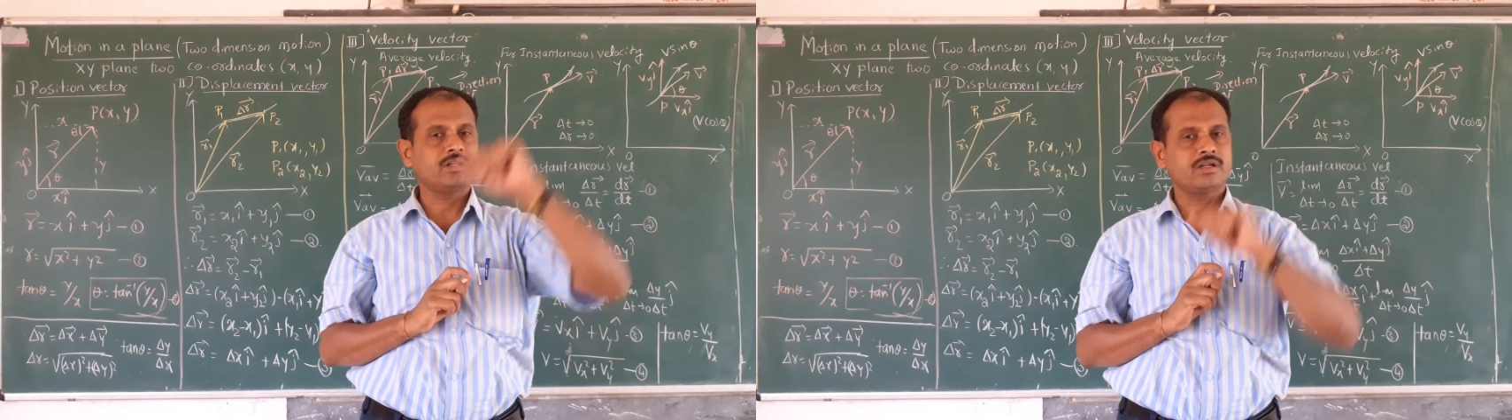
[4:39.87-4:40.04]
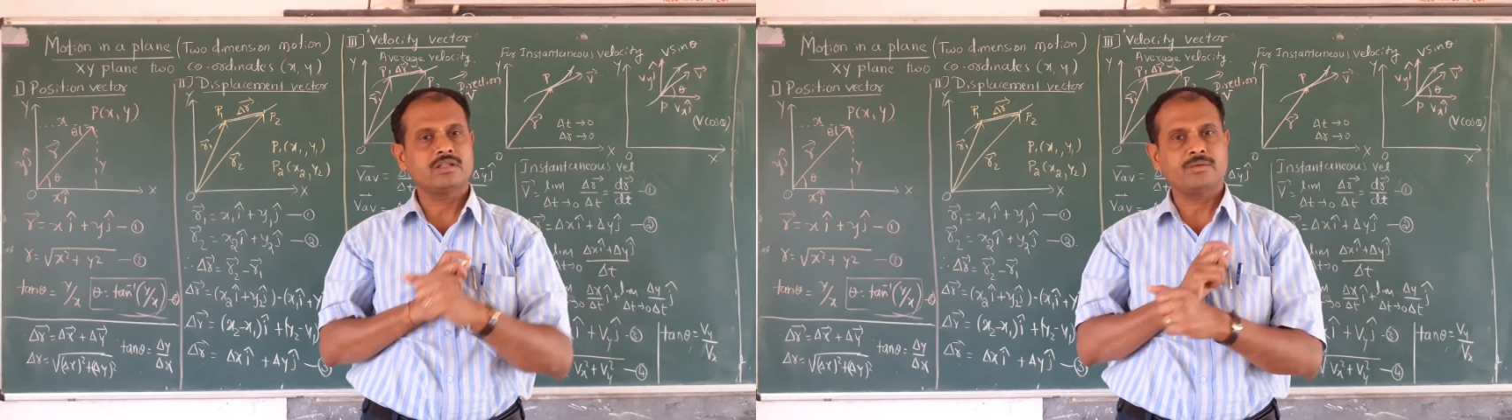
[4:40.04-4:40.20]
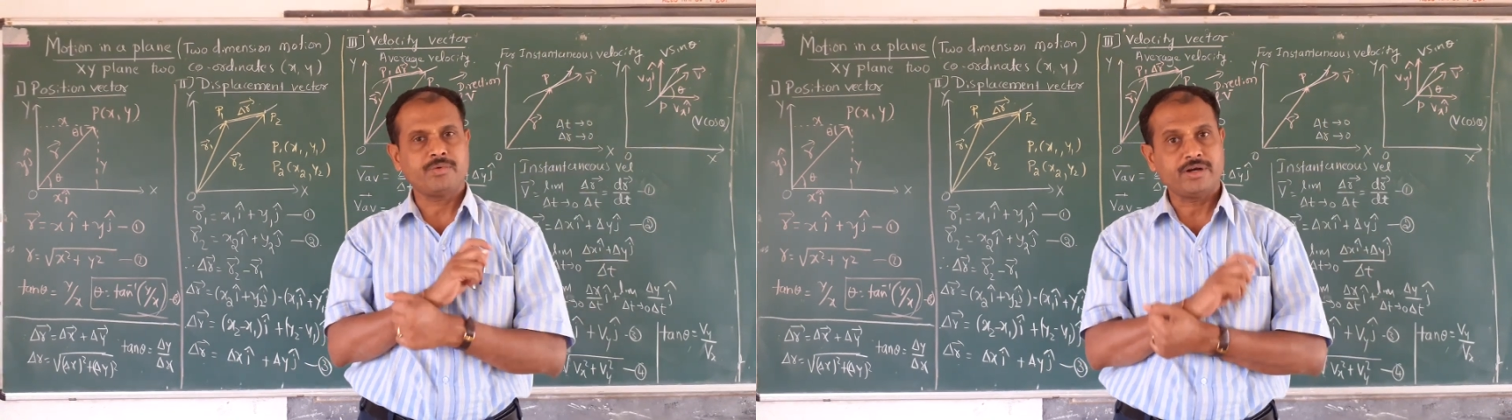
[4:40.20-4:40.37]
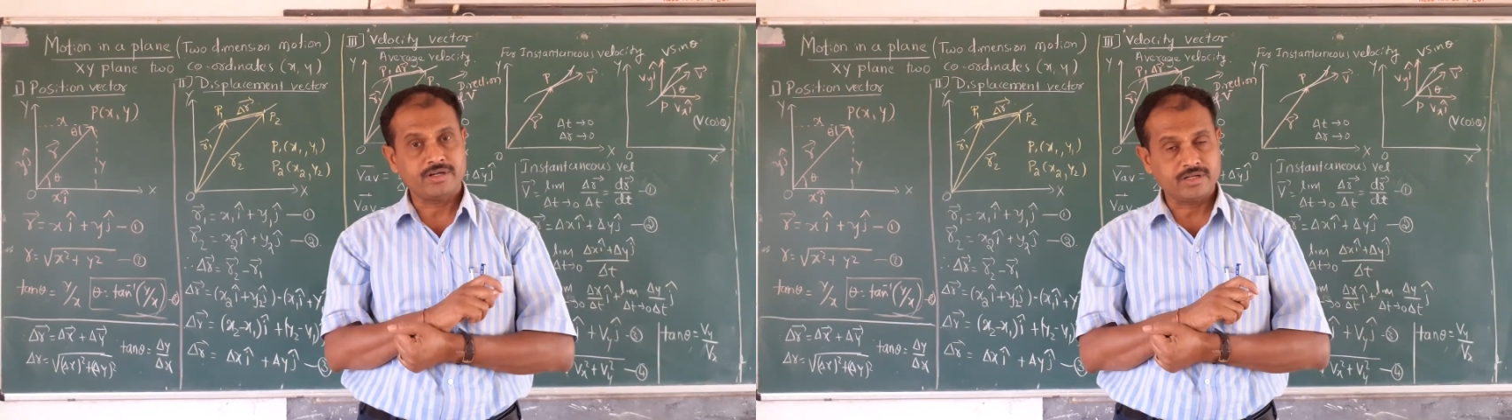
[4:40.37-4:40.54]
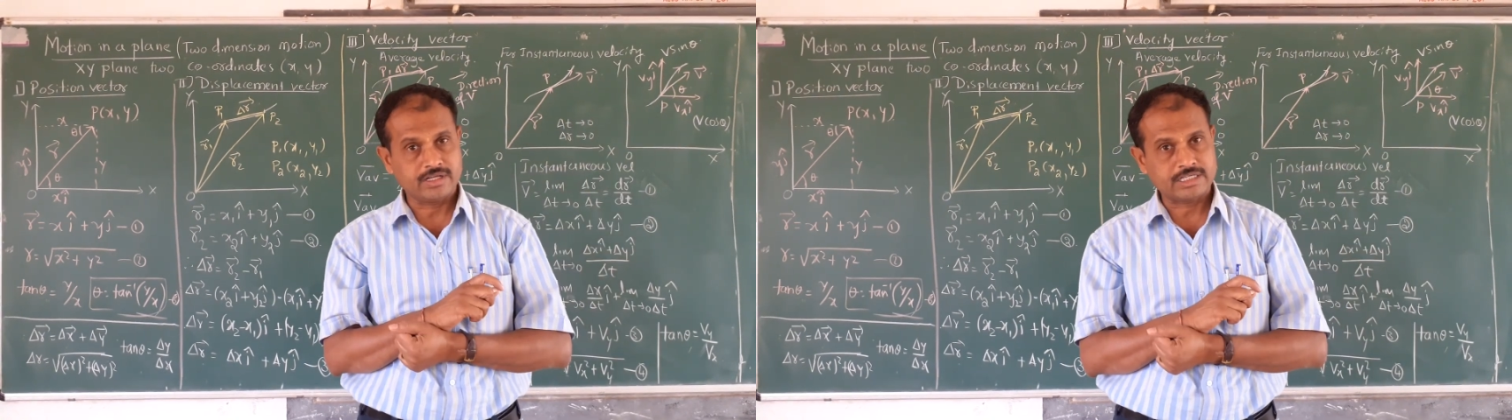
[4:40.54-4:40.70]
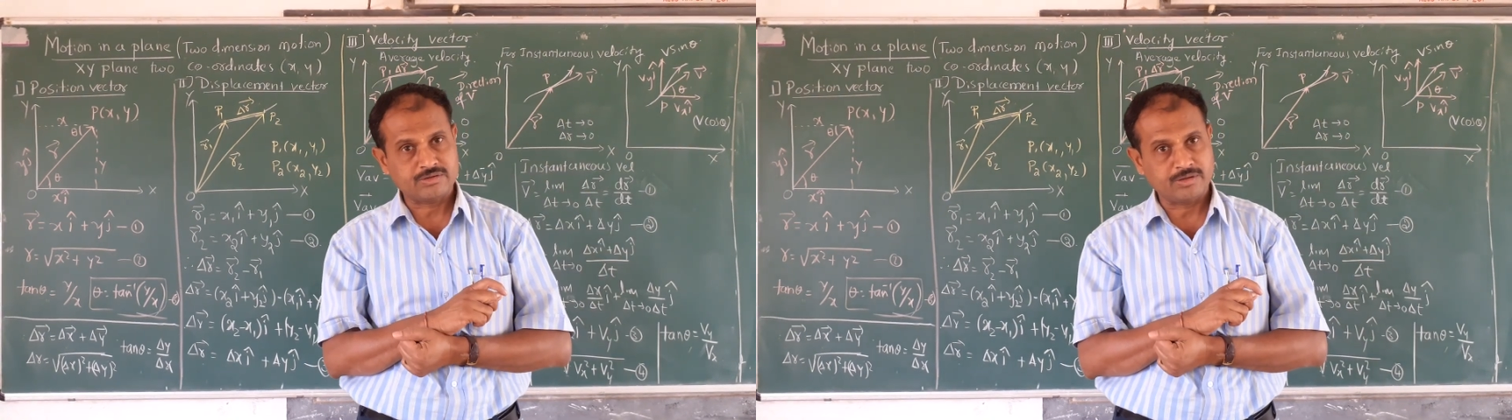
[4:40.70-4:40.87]
the another point in
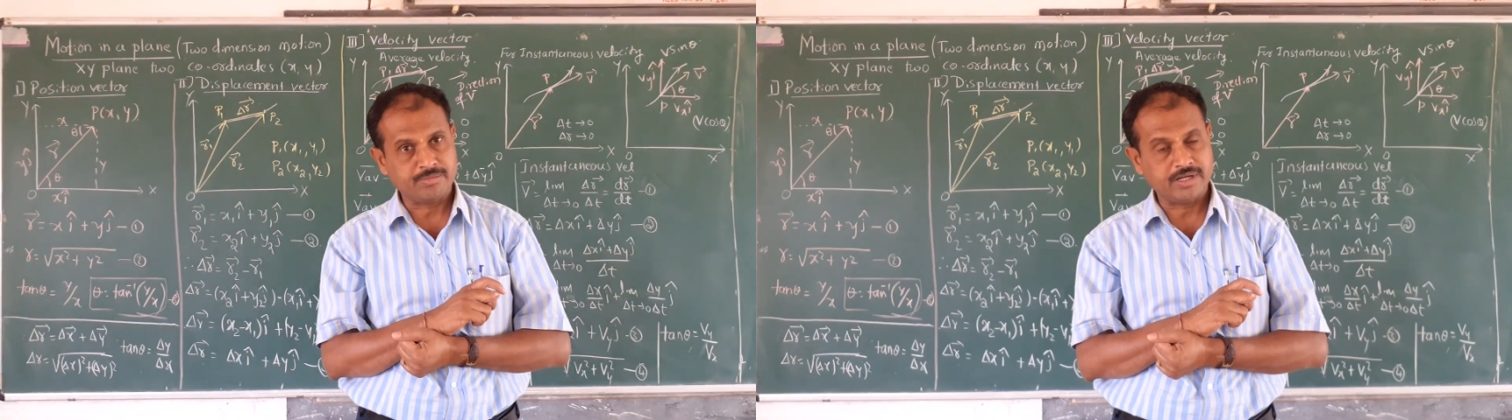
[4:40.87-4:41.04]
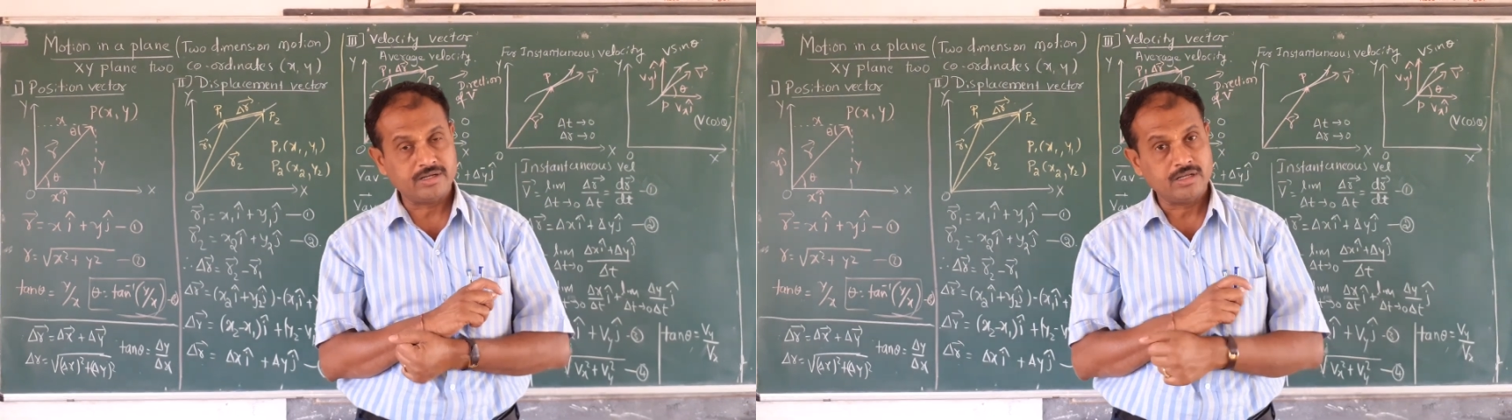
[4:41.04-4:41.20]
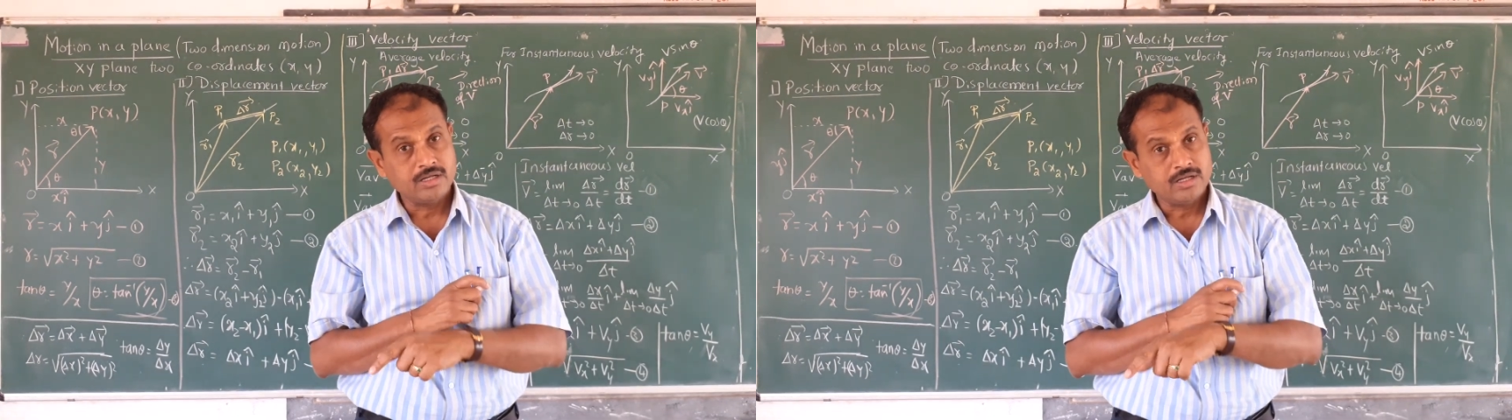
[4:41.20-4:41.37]
xy plane.